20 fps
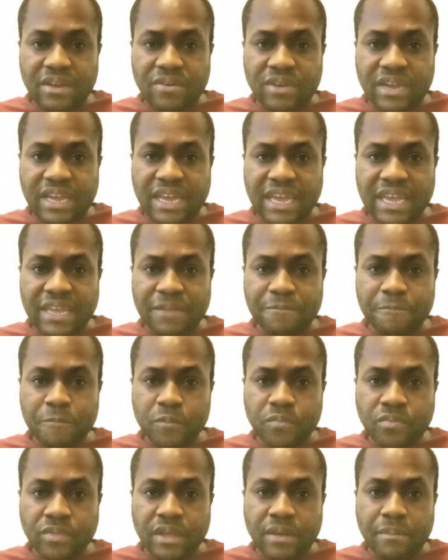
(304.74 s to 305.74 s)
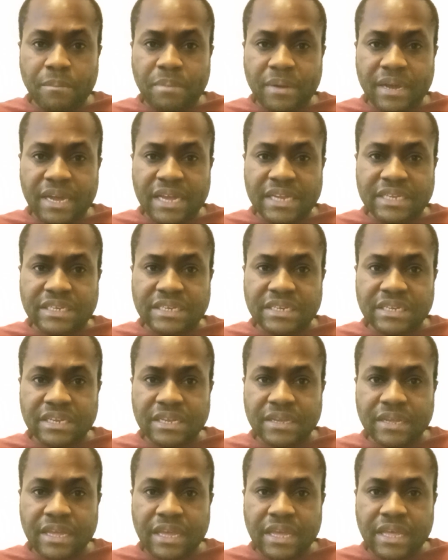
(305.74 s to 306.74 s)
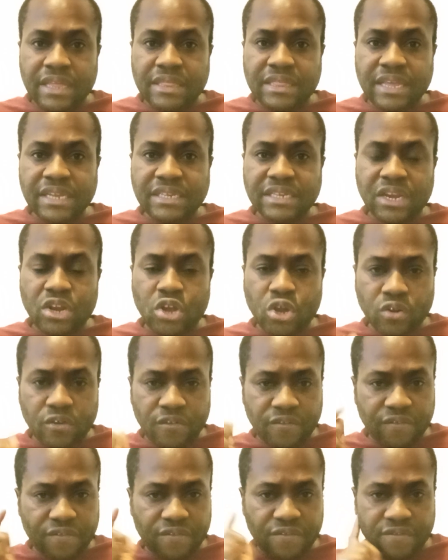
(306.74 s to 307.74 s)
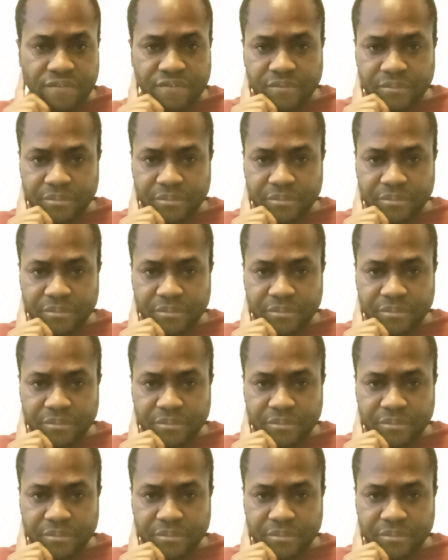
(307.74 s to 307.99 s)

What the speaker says: Okay, but there's a lot of